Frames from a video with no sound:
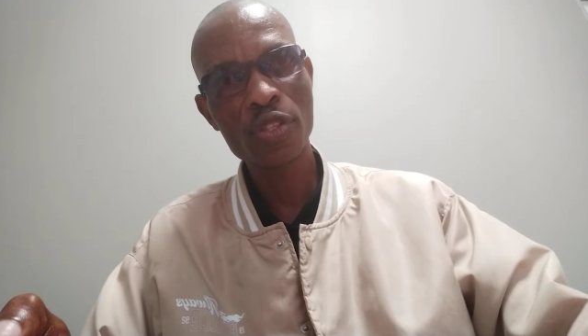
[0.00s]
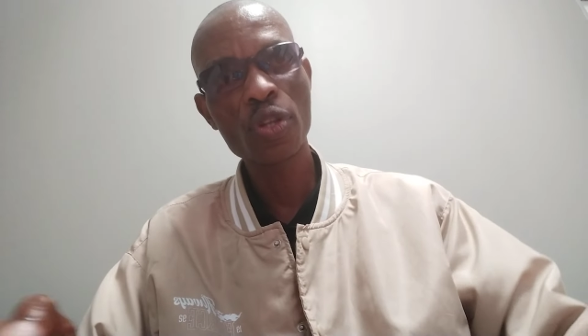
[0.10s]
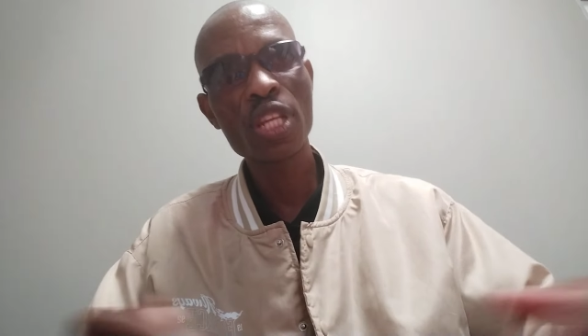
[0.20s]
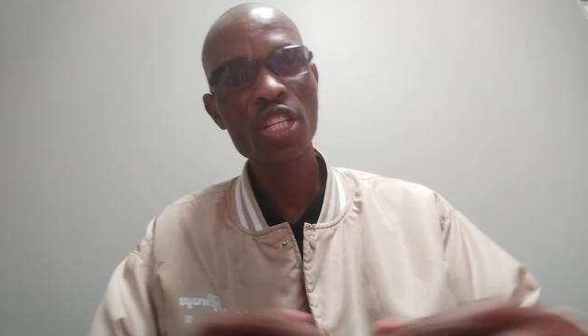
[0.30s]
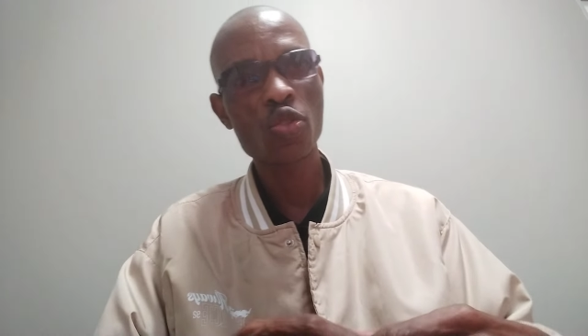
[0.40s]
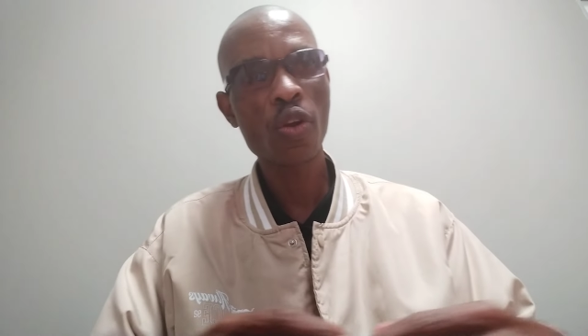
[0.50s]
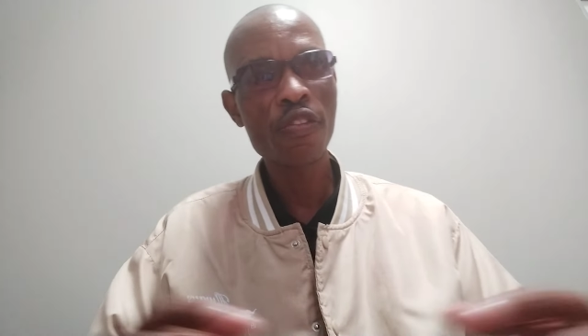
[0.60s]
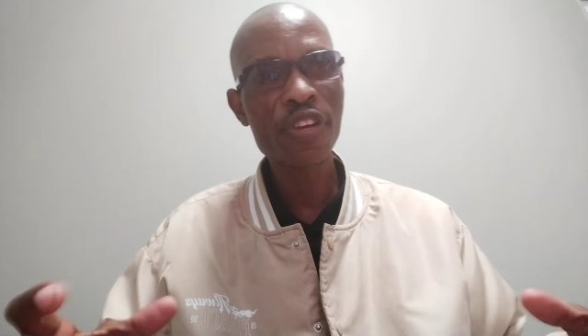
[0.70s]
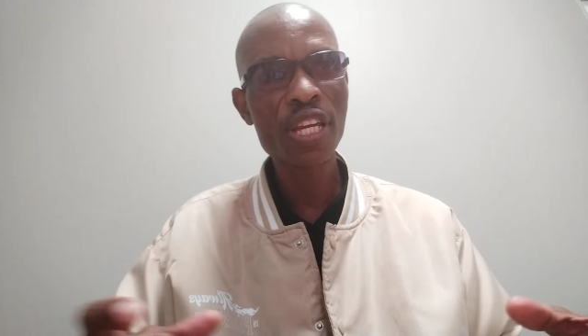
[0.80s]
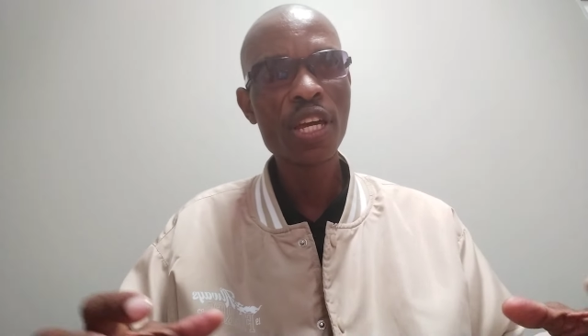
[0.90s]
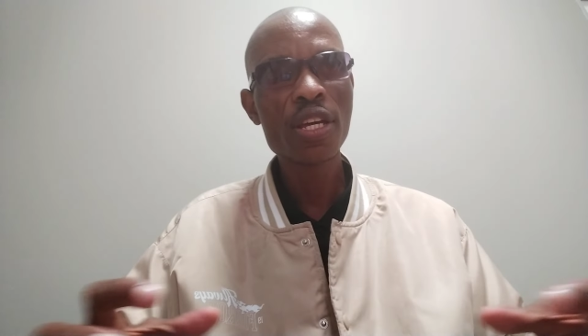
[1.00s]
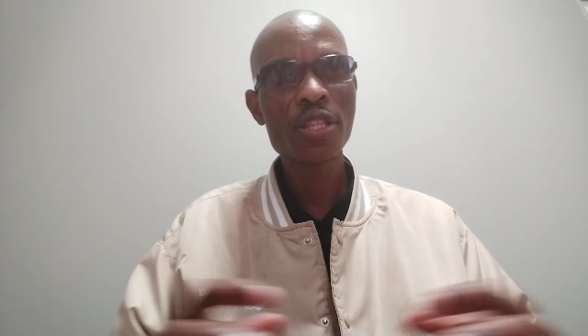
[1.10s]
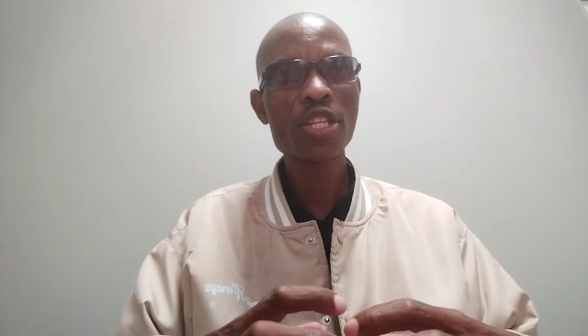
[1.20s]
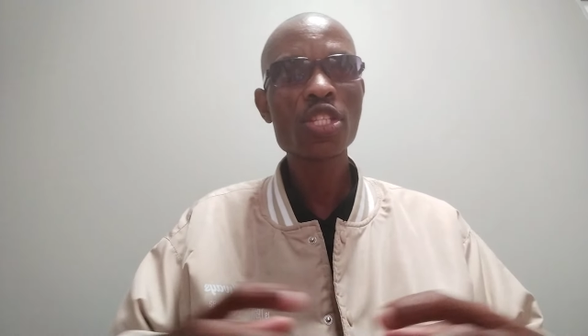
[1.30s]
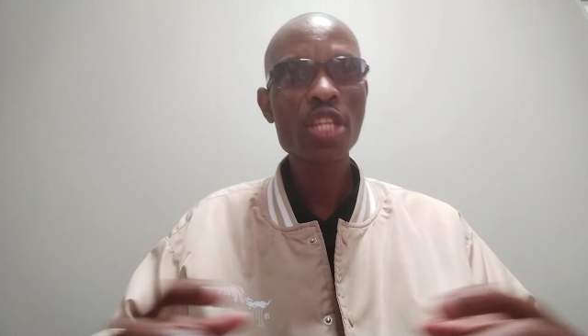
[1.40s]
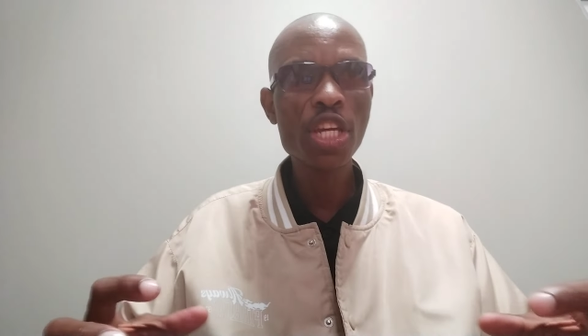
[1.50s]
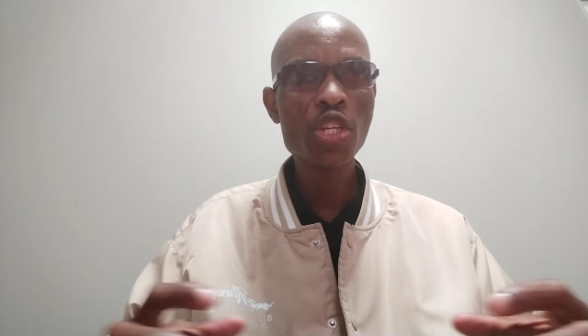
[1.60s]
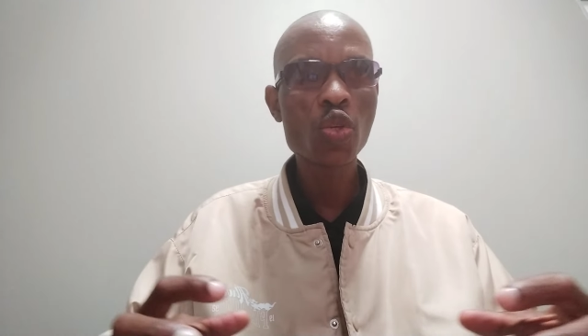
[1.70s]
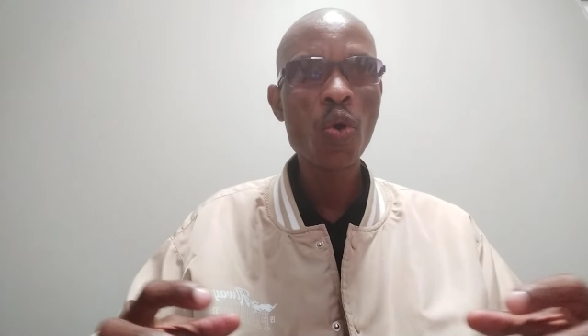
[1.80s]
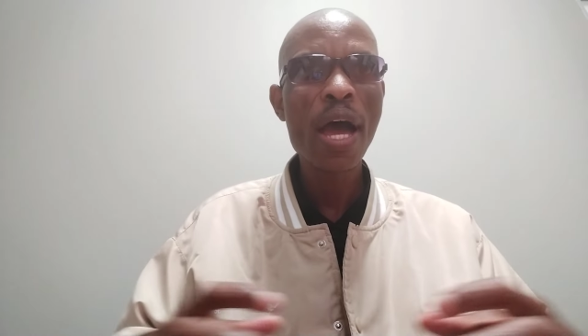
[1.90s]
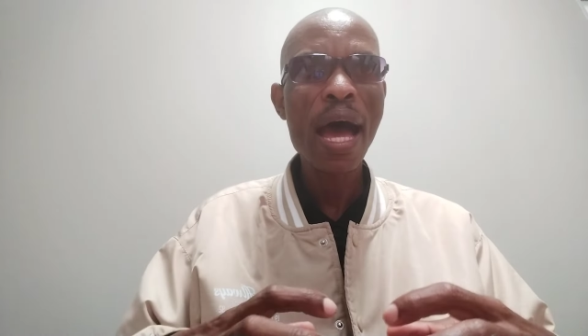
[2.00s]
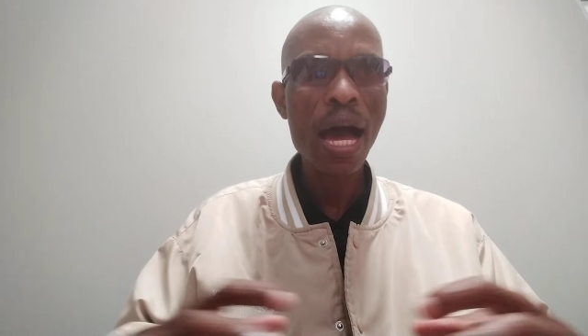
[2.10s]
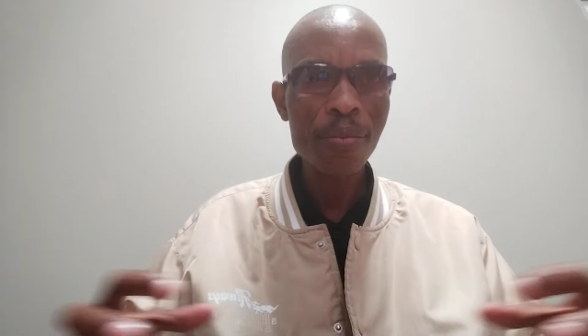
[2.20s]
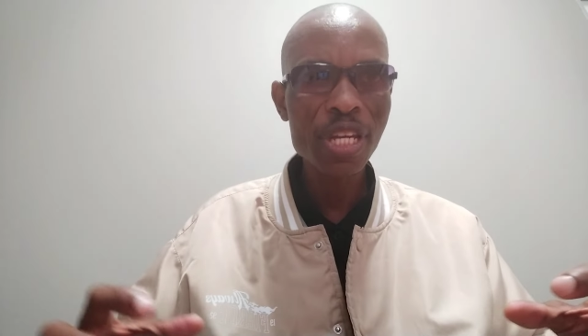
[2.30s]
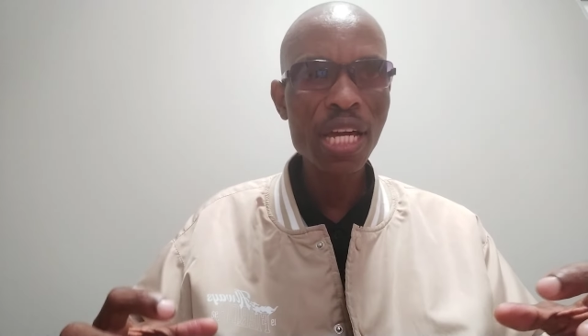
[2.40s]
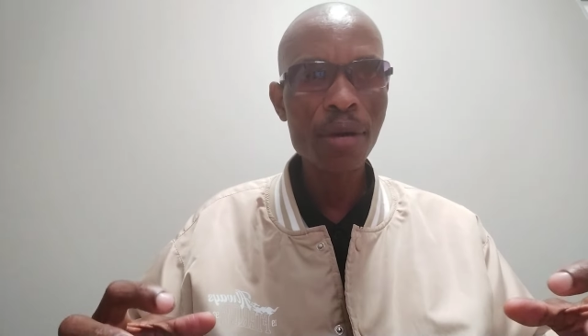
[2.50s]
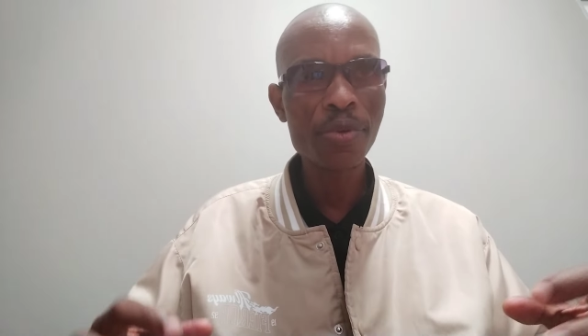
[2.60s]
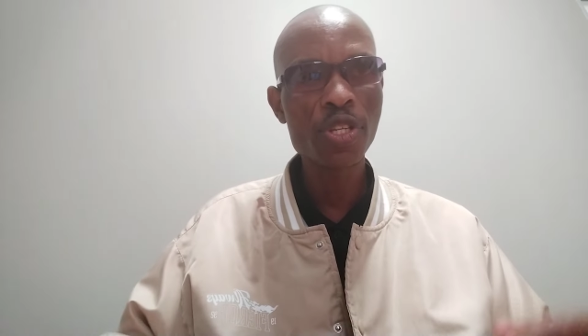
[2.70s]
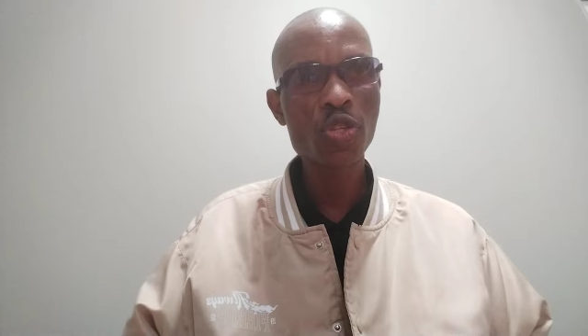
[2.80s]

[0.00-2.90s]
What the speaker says: not resolving this issue amicably.